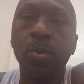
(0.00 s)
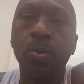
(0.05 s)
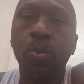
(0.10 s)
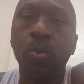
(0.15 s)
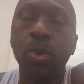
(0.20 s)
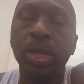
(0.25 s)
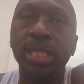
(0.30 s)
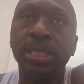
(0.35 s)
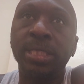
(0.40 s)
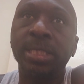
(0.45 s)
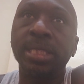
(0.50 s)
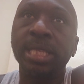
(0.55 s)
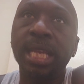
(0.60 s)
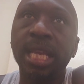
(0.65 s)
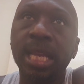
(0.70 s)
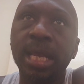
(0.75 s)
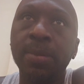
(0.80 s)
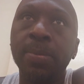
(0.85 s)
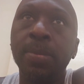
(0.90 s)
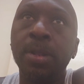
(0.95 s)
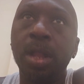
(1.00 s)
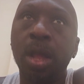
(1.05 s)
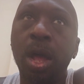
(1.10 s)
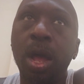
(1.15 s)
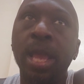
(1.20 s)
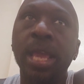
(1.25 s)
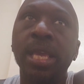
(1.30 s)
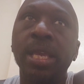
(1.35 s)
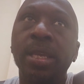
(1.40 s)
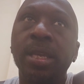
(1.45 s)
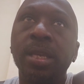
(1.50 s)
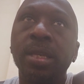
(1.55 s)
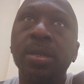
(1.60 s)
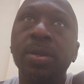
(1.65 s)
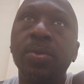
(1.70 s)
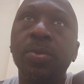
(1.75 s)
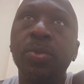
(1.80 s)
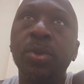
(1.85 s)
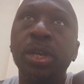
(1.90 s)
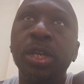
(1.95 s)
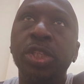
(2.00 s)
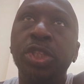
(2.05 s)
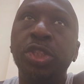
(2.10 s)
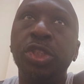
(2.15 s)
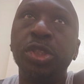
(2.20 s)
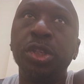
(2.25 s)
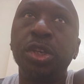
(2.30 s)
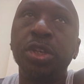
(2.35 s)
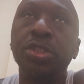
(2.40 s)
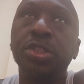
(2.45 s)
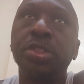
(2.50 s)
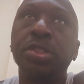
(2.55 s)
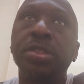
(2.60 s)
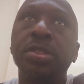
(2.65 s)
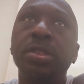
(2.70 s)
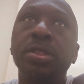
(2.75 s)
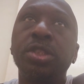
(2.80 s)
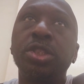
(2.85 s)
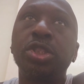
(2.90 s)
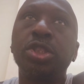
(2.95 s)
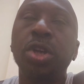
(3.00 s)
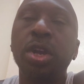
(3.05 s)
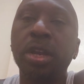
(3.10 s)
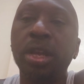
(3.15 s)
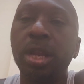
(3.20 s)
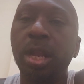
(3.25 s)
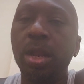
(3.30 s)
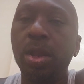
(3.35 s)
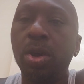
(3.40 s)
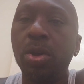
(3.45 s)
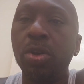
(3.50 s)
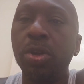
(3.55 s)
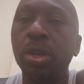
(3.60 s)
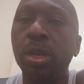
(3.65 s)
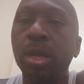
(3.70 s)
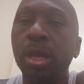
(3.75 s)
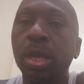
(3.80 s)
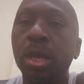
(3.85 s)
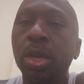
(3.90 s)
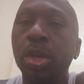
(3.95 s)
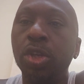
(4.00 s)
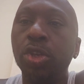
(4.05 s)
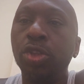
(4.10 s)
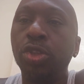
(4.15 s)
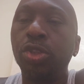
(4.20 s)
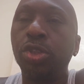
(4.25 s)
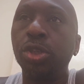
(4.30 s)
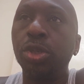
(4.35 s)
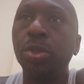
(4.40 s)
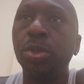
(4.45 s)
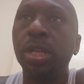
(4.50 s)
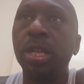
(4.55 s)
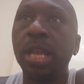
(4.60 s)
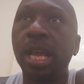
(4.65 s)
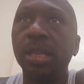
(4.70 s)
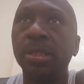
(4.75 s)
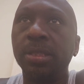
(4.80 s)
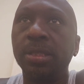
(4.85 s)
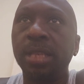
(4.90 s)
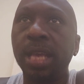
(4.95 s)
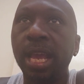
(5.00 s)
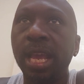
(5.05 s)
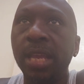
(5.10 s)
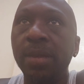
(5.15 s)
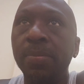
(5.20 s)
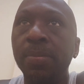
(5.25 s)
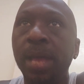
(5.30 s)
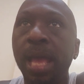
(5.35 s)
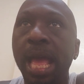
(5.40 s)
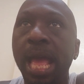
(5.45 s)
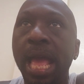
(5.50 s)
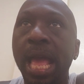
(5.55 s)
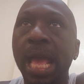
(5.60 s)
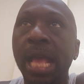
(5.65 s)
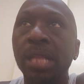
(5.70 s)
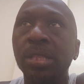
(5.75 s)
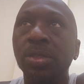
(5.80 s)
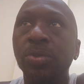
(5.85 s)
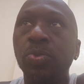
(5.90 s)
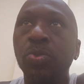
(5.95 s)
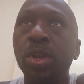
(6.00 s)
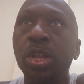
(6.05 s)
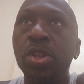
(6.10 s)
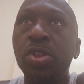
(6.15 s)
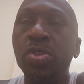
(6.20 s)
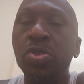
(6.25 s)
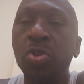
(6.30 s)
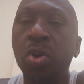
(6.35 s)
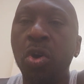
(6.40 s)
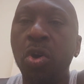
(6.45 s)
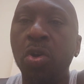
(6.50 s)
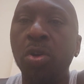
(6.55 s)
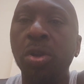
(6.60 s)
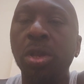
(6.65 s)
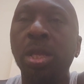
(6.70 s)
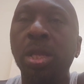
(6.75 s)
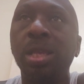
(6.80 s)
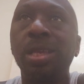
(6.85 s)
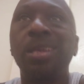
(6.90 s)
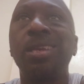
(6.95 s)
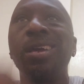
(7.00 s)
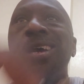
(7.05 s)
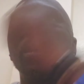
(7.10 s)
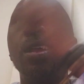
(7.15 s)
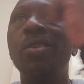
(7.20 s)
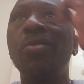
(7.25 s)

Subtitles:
we seem like we're just chugging along to the next game, and we're not gonna